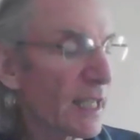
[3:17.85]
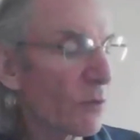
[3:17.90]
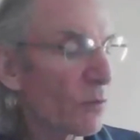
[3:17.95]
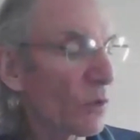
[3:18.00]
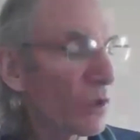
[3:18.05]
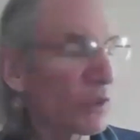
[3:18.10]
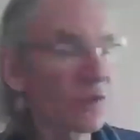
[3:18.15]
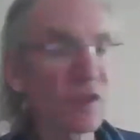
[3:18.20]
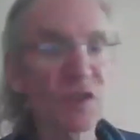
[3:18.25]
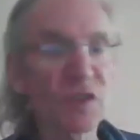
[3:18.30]
it,
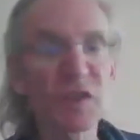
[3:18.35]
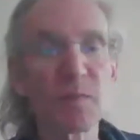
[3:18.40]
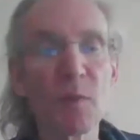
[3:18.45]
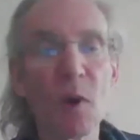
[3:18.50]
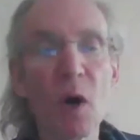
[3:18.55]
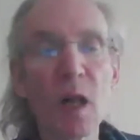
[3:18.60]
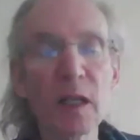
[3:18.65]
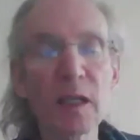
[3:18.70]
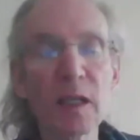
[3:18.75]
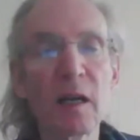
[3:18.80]
was a
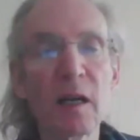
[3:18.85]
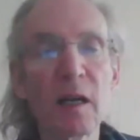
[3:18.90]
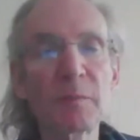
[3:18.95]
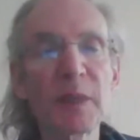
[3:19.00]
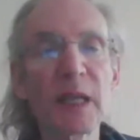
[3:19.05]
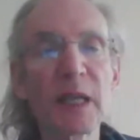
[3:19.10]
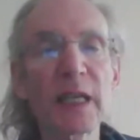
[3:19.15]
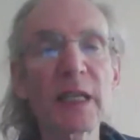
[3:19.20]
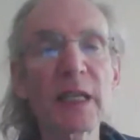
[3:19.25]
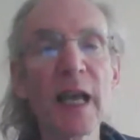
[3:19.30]
small
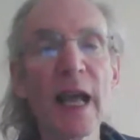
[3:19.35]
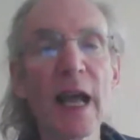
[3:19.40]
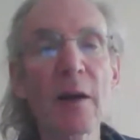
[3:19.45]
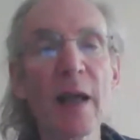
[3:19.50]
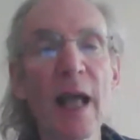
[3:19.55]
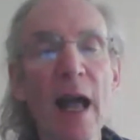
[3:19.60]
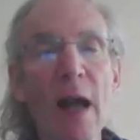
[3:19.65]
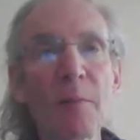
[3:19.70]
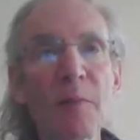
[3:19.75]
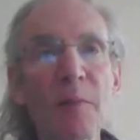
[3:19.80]
company.
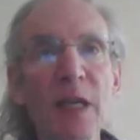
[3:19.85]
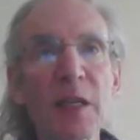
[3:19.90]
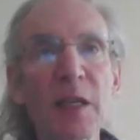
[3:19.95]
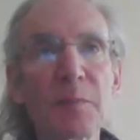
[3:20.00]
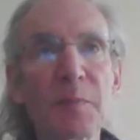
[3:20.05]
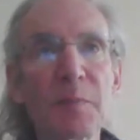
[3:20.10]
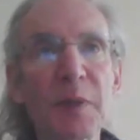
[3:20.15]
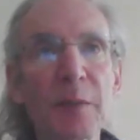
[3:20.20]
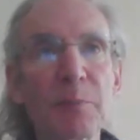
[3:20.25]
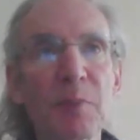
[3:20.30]
How, how many
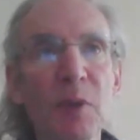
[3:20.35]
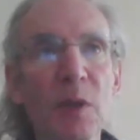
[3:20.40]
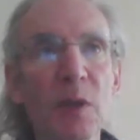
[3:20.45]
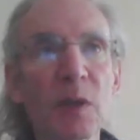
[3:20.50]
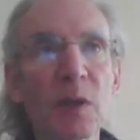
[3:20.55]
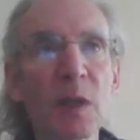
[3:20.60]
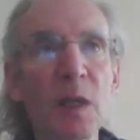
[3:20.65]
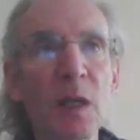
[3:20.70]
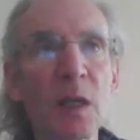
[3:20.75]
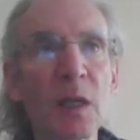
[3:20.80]

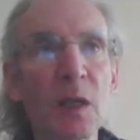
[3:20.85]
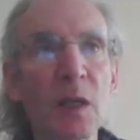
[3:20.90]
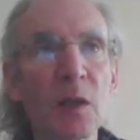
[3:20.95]
people?